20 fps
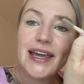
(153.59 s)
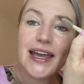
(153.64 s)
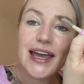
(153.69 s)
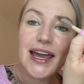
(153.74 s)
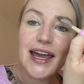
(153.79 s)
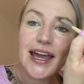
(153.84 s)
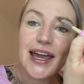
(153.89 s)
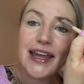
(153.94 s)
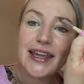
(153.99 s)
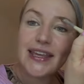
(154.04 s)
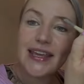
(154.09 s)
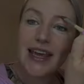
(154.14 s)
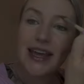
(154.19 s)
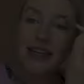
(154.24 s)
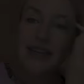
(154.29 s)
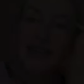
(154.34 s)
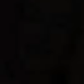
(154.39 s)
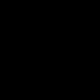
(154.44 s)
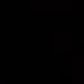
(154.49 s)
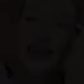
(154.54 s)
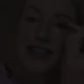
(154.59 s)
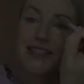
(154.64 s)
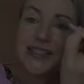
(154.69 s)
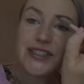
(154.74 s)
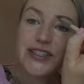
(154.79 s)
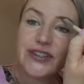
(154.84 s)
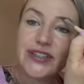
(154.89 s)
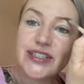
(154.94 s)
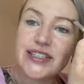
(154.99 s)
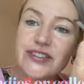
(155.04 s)
The case
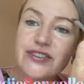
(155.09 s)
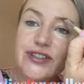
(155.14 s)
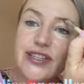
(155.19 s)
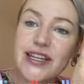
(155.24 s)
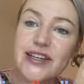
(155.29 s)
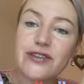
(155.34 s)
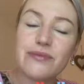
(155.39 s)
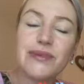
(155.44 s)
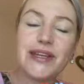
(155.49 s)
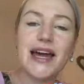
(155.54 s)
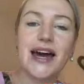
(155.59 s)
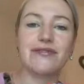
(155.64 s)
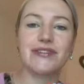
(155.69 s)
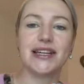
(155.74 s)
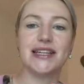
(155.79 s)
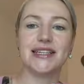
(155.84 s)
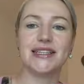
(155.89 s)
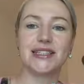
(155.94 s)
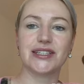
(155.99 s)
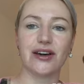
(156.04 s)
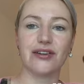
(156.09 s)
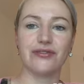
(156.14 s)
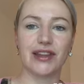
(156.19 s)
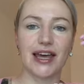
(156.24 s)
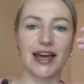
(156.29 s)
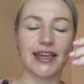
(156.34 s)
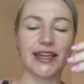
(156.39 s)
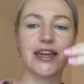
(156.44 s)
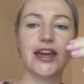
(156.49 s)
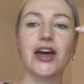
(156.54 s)
studies, or they normally have a list of,
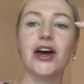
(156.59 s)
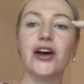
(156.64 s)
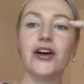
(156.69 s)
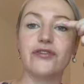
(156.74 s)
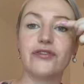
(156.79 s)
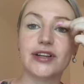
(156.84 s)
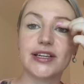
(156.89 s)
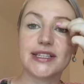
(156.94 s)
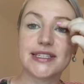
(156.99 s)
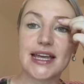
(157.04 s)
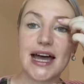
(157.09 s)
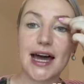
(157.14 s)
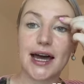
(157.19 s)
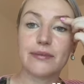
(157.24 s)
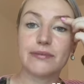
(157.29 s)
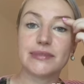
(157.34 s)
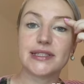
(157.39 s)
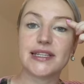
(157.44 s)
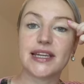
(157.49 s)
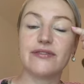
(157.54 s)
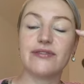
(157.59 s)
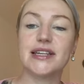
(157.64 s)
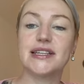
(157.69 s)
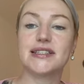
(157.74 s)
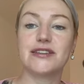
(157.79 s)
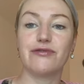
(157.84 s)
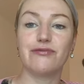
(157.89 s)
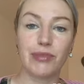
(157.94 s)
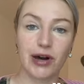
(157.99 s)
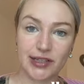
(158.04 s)
like, for exams, they have a
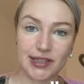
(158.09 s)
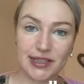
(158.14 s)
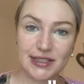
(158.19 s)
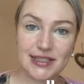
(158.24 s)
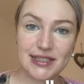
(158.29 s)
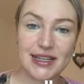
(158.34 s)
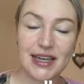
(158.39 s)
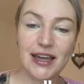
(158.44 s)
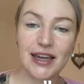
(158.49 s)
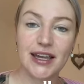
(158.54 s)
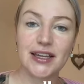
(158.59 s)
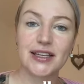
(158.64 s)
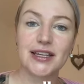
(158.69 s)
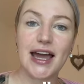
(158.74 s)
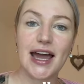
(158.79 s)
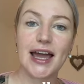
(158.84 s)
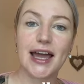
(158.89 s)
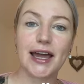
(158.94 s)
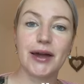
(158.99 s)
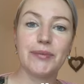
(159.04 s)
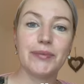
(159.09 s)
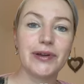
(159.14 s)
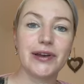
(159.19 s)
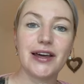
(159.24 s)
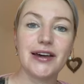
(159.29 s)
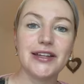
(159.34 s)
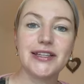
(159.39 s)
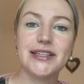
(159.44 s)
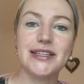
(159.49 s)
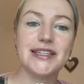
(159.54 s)
list of models, but a
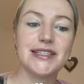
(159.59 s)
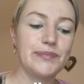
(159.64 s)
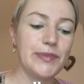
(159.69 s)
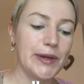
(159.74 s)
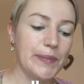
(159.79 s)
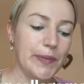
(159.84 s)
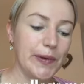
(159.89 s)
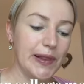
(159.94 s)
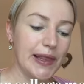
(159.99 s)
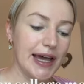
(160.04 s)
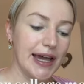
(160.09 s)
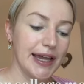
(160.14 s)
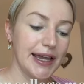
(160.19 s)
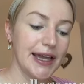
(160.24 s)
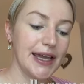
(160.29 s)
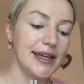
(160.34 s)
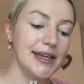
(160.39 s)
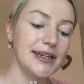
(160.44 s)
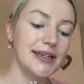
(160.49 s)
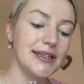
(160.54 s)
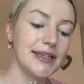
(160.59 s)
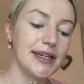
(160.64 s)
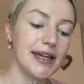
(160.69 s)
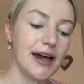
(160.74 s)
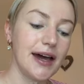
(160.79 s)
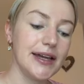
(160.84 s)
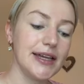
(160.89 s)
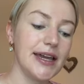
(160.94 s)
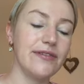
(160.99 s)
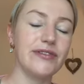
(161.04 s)
lot of these people, like,
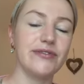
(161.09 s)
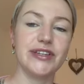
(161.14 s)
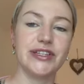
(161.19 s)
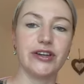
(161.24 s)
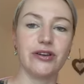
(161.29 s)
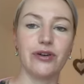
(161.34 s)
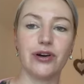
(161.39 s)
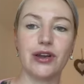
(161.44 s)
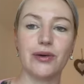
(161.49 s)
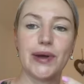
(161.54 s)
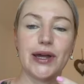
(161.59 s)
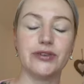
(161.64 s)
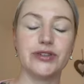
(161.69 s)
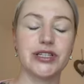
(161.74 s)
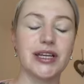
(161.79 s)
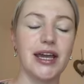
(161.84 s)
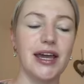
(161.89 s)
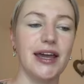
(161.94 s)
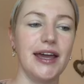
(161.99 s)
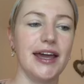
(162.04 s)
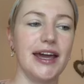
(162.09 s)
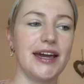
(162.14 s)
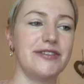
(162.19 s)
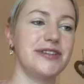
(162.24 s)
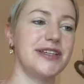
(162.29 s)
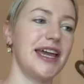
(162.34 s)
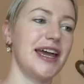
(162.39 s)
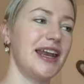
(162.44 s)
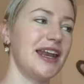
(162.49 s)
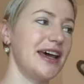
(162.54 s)
I have a video all about how
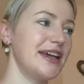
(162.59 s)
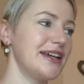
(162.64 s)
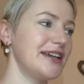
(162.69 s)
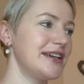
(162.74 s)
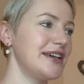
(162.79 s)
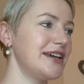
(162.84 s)
to get like